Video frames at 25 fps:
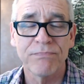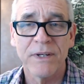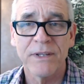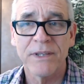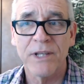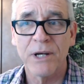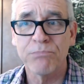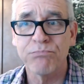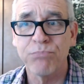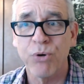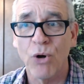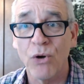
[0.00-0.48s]

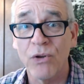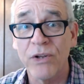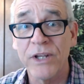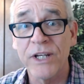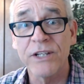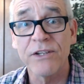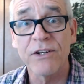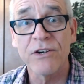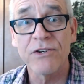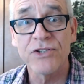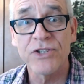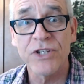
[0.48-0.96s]
they're
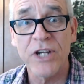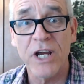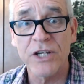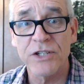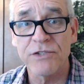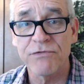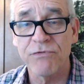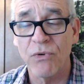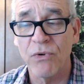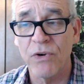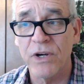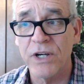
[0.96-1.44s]
pulling their
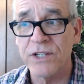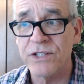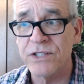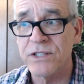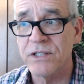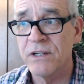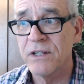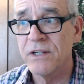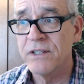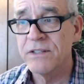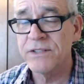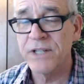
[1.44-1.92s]
chest
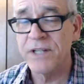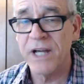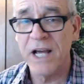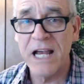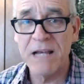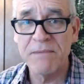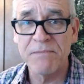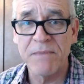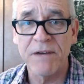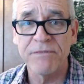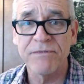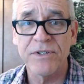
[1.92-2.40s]
voice
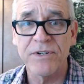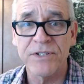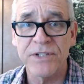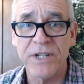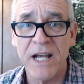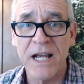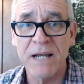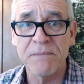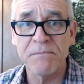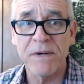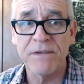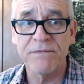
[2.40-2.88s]
time after
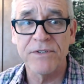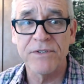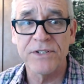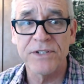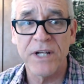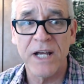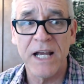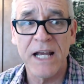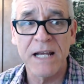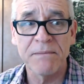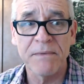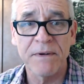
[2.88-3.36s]
time after
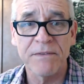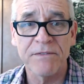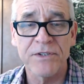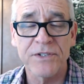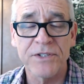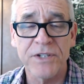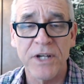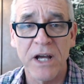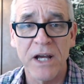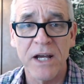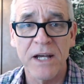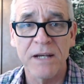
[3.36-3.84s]
time after
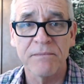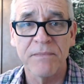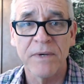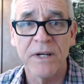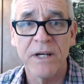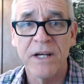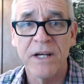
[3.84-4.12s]
time,